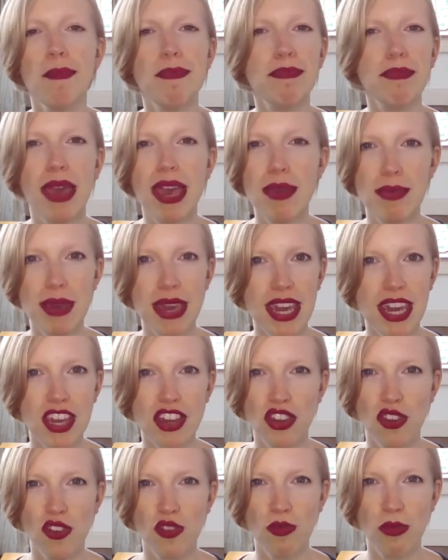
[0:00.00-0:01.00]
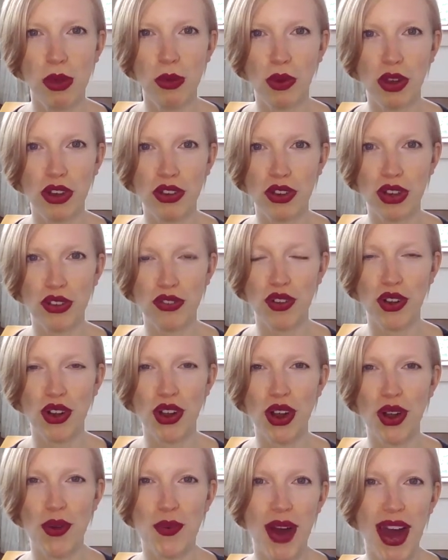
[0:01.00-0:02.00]
Maybe you've been wondering for
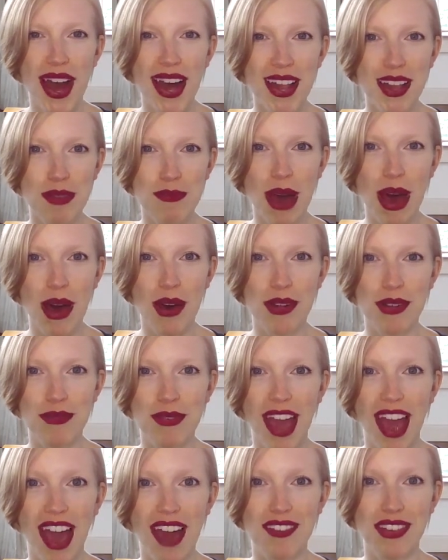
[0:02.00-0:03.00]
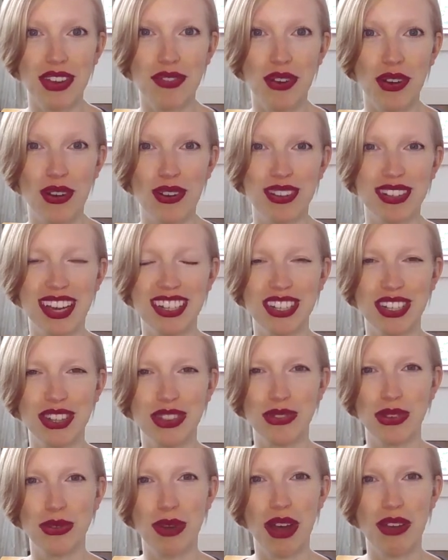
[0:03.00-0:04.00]
a while about having a photo session
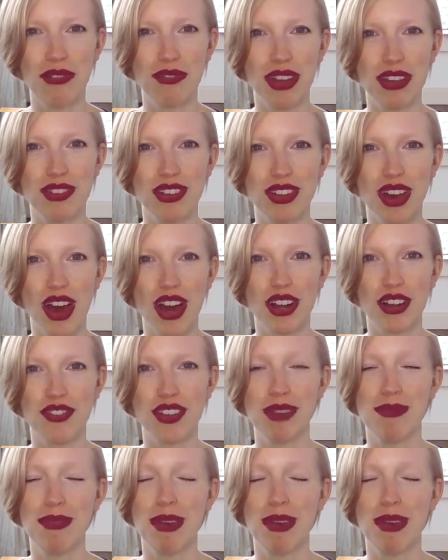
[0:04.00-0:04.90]
through Well-Fed Photography.